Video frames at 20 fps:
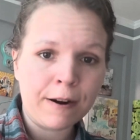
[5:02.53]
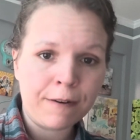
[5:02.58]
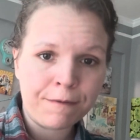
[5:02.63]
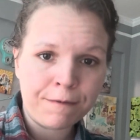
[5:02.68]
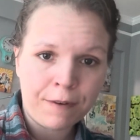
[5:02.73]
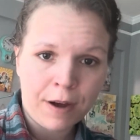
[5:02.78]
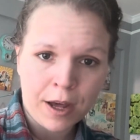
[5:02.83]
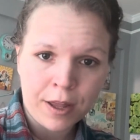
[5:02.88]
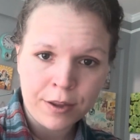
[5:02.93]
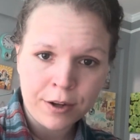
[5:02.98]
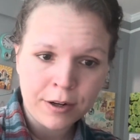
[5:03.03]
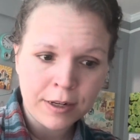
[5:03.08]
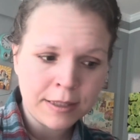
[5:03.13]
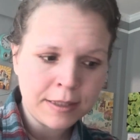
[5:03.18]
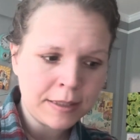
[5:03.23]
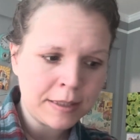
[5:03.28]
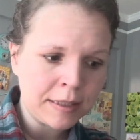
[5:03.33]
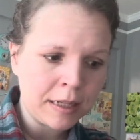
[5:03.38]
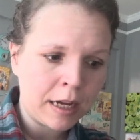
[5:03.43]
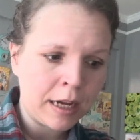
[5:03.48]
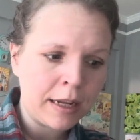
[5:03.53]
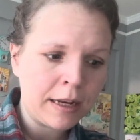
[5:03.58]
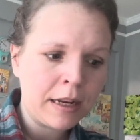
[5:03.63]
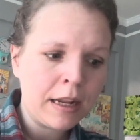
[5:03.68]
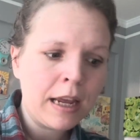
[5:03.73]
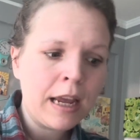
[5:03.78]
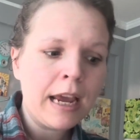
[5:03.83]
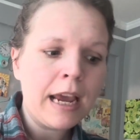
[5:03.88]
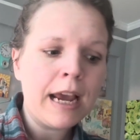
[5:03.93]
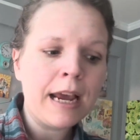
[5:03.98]
father and son,
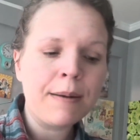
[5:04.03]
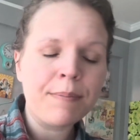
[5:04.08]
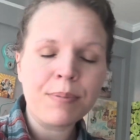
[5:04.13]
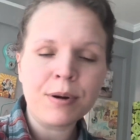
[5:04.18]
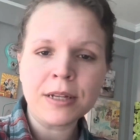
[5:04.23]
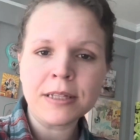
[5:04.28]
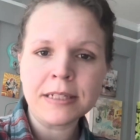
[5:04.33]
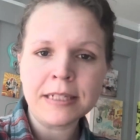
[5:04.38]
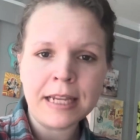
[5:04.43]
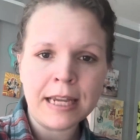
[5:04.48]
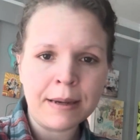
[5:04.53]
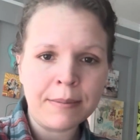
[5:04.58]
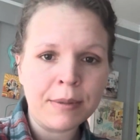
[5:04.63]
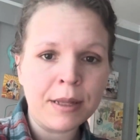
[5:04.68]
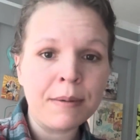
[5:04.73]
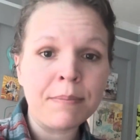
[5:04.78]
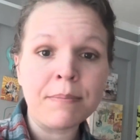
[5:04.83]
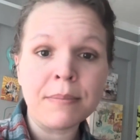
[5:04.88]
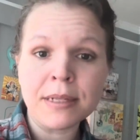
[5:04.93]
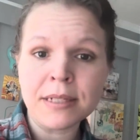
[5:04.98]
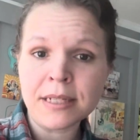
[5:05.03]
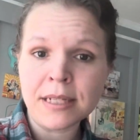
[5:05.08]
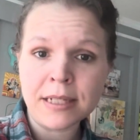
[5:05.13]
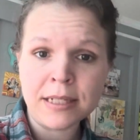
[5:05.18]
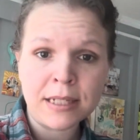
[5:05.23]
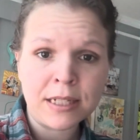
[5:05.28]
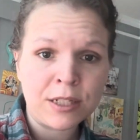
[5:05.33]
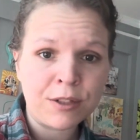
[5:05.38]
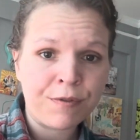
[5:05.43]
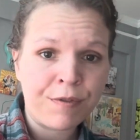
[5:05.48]
and Prince Hamlet misses
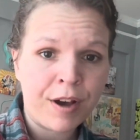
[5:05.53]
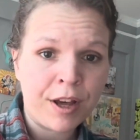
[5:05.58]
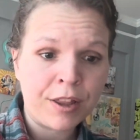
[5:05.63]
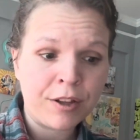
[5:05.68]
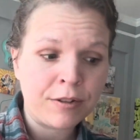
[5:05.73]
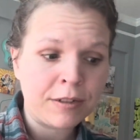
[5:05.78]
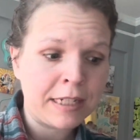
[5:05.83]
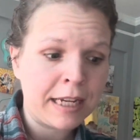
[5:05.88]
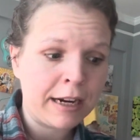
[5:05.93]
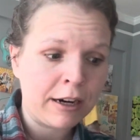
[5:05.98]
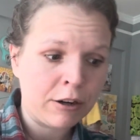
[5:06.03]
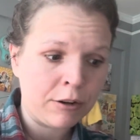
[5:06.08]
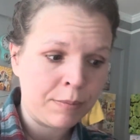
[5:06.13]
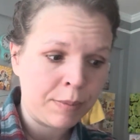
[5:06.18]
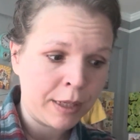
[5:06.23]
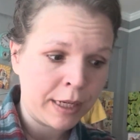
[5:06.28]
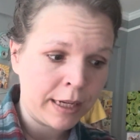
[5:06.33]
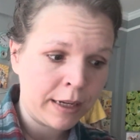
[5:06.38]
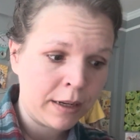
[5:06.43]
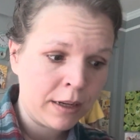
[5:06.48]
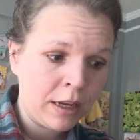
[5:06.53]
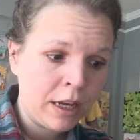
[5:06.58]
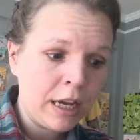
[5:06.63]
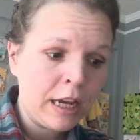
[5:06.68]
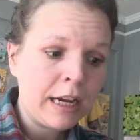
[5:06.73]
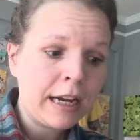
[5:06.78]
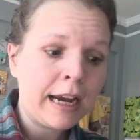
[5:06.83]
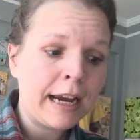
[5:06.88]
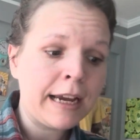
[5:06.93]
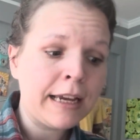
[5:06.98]
his father terribly.
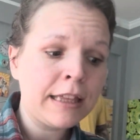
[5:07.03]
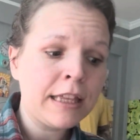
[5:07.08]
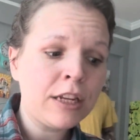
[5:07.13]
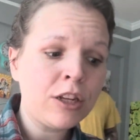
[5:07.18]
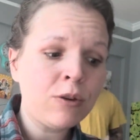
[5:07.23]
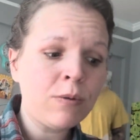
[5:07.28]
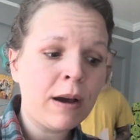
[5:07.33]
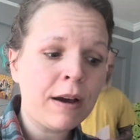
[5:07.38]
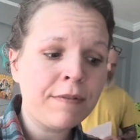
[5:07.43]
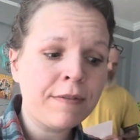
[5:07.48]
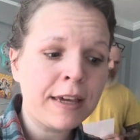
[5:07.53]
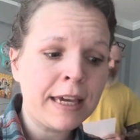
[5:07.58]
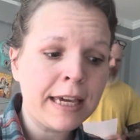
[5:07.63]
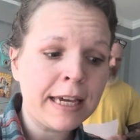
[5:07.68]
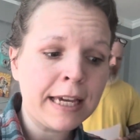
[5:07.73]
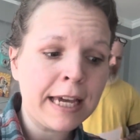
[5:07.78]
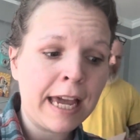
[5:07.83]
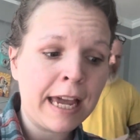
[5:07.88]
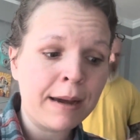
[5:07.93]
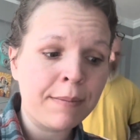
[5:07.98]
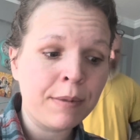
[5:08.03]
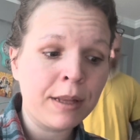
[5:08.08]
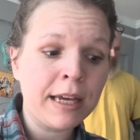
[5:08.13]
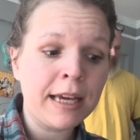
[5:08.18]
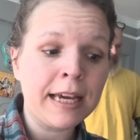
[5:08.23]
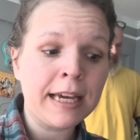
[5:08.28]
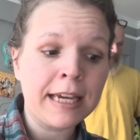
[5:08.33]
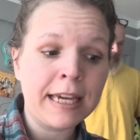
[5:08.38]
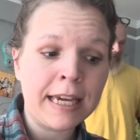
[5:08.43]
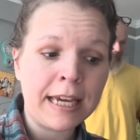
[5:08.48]
Okay, then you have King Hamlet
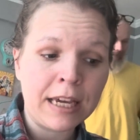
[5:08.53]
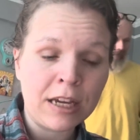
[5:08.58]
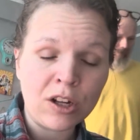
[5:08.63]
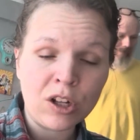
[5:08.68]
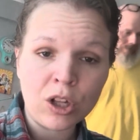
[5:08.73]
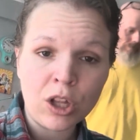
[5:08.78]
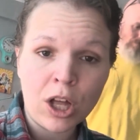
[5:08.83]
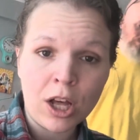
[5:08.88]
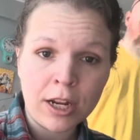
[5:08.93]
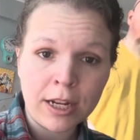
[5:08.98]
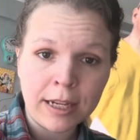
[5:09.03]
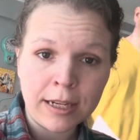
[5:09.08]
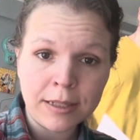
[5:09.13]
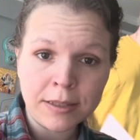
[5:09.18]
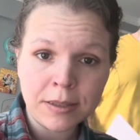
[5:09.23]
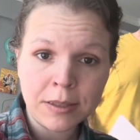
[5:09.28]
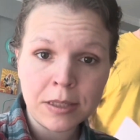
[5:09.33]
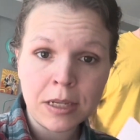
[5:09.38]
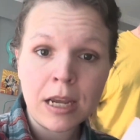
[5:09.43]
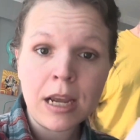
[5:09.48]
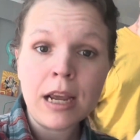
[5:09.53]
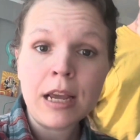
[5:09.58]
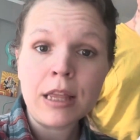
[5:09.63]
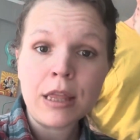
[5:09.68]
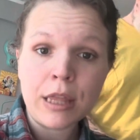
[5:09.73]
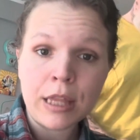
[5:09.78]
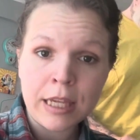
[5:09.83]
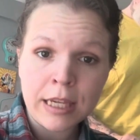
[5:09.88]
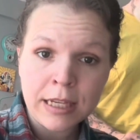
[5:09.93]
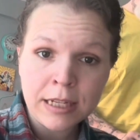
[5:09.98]
and King Claudius.
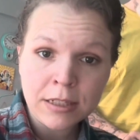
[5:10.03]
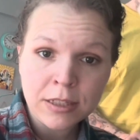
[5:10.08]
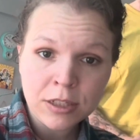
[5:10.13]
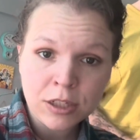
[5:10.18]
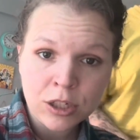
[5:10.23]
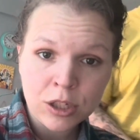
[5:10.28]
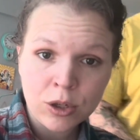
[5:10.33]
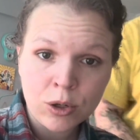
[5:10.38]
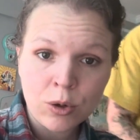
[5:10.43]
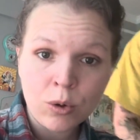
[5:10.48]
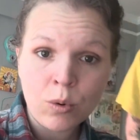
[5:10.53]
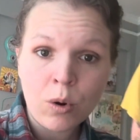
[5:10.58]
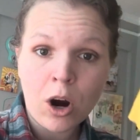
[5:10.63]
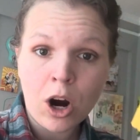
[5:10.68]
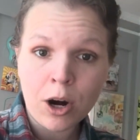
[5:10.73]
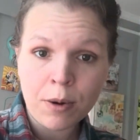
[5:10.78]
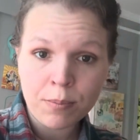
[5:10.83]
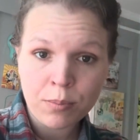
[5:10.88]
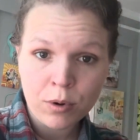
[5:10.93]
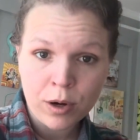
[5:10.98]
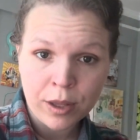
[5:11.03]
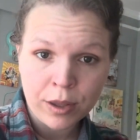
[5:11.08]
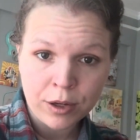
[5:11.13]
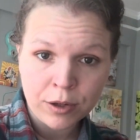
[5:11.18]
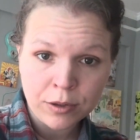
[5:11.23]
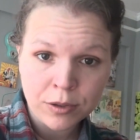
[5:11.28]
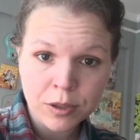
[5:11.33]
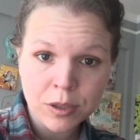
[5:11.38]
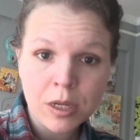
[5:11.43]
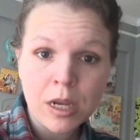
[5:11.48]
These two are
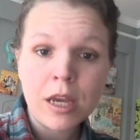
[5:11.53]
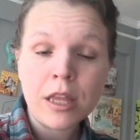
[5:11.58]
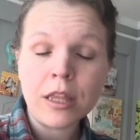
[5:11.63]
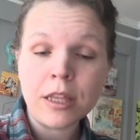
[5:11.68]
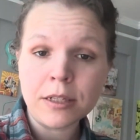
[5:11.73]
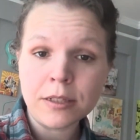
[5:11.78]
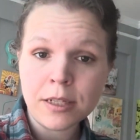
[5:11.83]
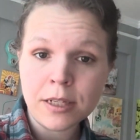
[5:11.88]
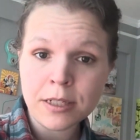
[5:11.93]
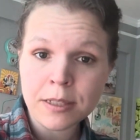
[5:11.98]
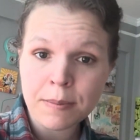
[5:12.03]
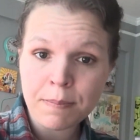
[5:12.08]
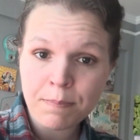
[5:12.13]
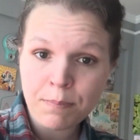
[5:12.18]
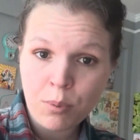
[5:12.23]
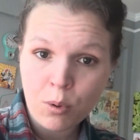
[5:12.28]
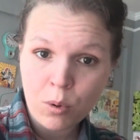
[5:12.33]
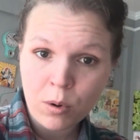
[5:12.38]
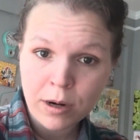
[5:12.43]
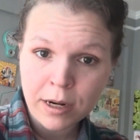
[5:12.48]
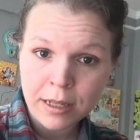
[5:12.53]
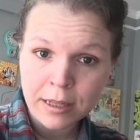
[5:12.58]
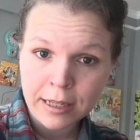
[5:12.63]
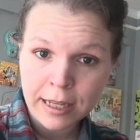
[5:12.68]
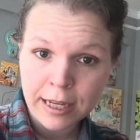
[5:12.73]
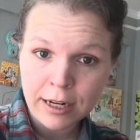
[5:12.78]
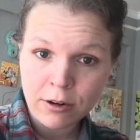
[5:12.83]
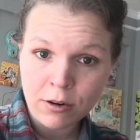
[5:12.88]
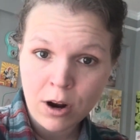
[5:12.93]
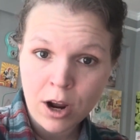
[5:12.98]
brothers. This is important
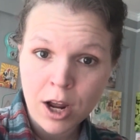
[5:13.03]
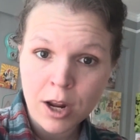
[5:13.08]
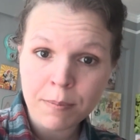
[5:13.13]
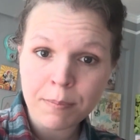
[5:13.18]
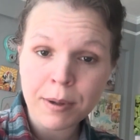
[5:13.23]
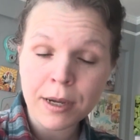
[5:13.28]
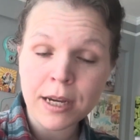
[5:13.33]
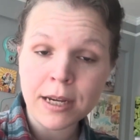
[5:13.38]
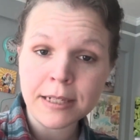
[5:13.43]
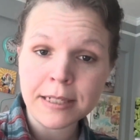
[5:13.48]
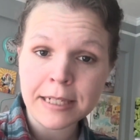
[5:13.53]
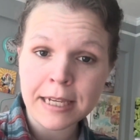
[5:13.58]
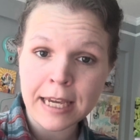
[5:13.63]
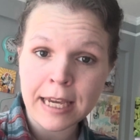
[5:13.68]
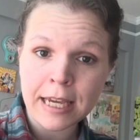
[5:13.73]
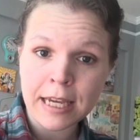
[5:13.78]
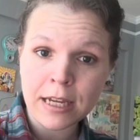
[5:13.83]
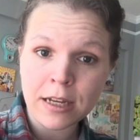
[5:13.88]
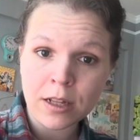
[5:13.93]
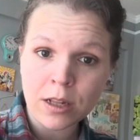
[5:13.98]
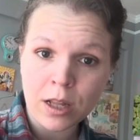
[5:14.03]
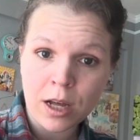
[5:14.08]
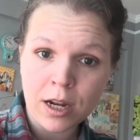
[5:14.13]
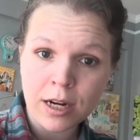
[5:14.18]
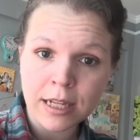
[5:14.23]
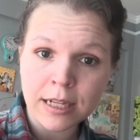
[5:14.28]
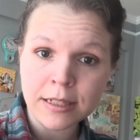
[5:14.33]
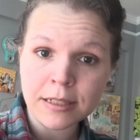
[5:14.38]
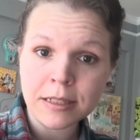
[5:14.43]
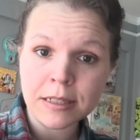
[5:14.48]
later on because King
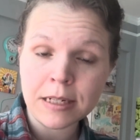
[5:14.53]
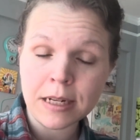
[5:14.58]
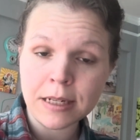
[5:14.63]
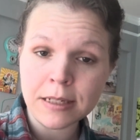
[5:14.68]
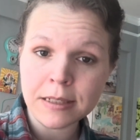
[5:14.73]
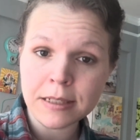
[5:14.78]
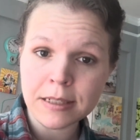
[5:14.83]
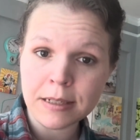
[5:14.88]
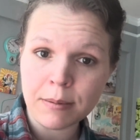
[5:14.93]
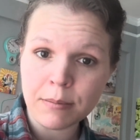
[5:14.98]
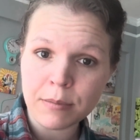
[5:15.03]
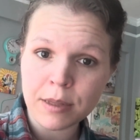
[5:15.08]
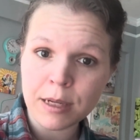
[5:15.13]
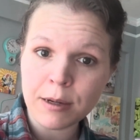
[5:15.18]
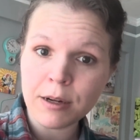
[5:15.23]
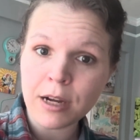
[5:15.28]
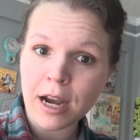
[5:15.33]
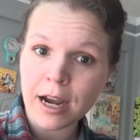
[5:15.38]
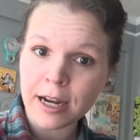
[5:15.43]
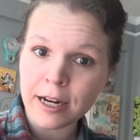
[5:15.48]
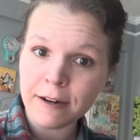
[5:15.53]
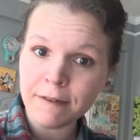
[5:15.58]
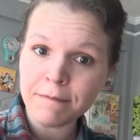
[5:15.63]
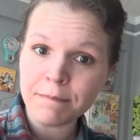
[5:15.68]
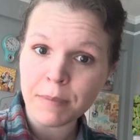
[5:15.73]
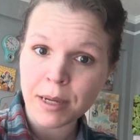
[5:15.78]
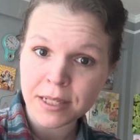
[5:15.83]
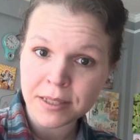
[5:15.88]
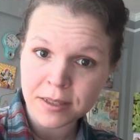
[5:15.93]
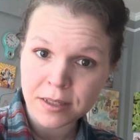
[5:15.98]
Claudius does something kind of
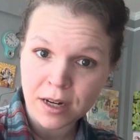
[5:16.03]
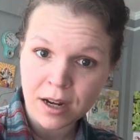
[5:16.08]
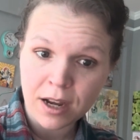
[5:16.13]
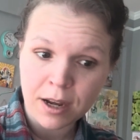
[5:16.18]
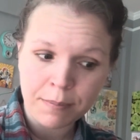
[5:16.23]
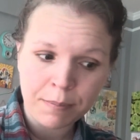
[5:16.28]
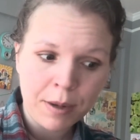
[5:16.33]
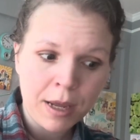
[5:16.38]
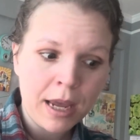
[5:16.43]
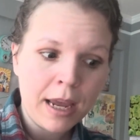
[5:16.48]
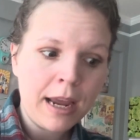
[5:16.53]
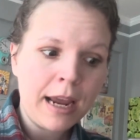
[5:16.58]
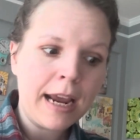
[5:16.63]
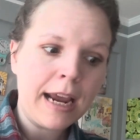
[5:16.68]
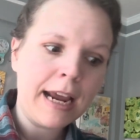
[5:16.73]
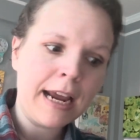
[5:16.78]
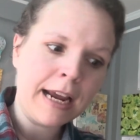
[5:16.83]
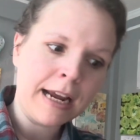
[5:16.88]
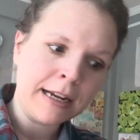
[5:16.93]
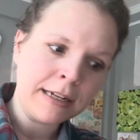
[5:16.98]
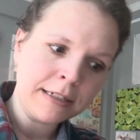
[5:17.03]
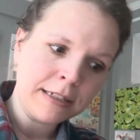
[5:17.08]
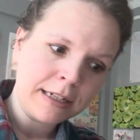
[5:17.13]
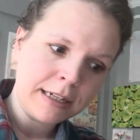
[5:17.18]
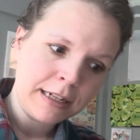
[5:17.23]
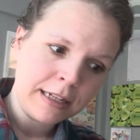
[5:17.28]
messed up, and